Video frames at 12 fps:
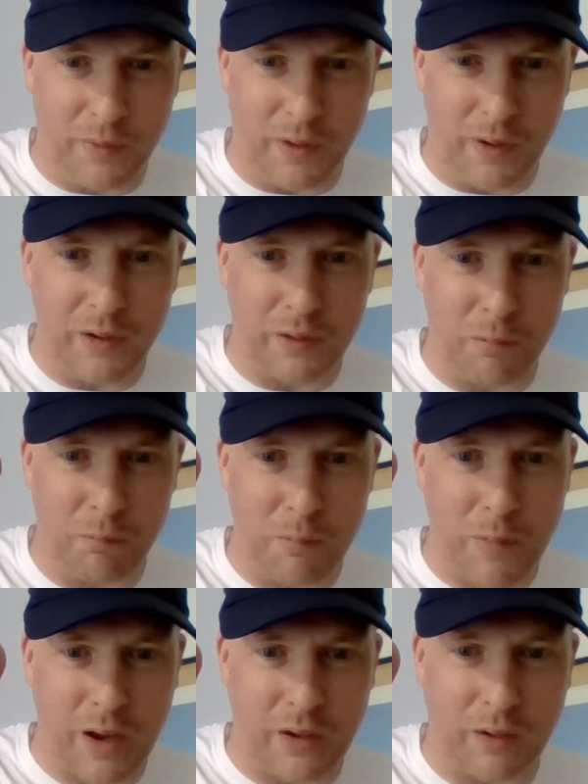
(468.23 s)
right?
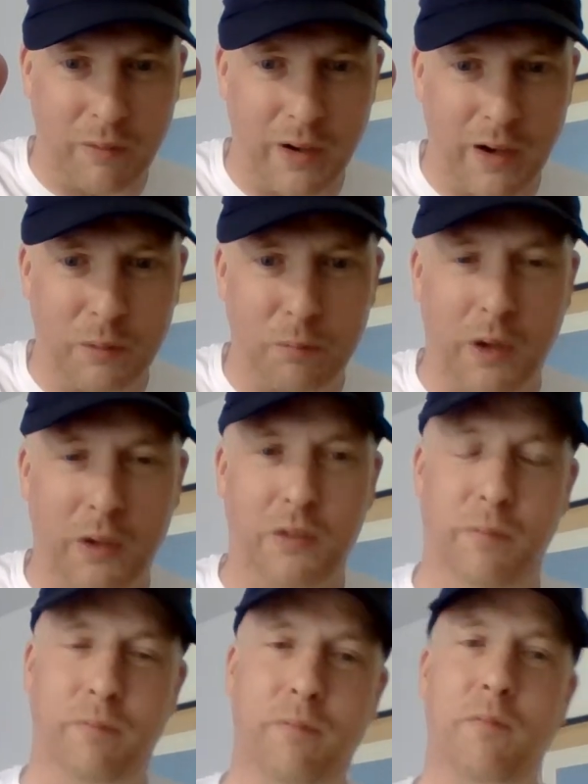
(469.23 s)
Massive glass bottom.